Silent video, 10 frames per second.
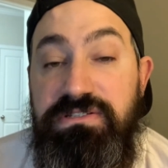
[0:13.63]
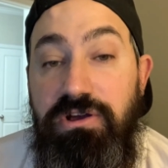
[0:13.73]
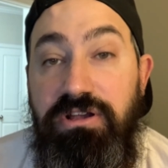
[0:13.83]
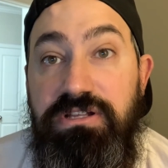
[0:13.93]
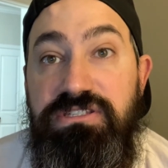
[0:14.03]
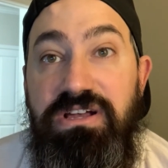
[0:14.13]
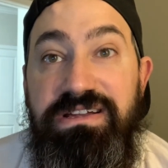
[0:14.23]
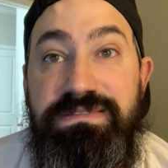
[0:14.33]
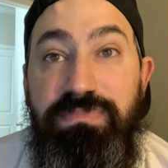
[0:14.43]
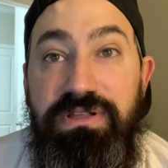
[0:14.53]
Arkansas
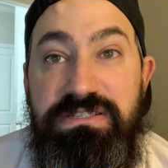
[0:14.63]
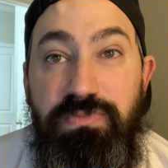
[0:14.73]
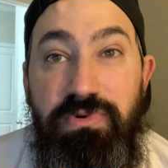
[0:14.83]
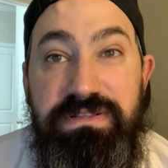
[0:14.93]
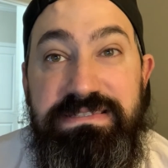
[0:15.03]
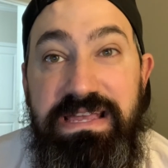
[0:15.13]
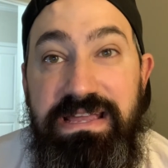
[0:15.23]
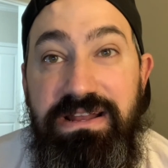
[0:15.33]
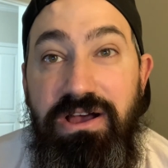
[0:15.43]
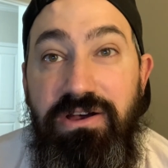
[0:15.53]
is plus
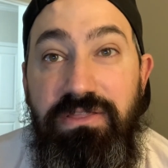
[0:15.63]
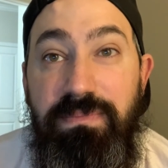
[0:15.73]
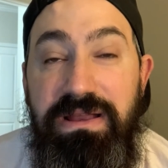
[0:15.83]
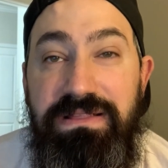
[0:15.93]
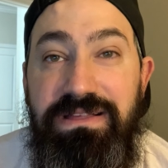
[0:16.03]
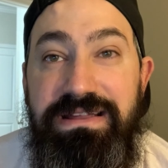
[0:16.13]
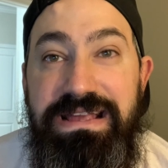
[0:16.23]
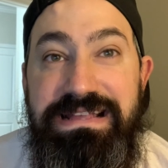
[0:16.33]
110 on the money line,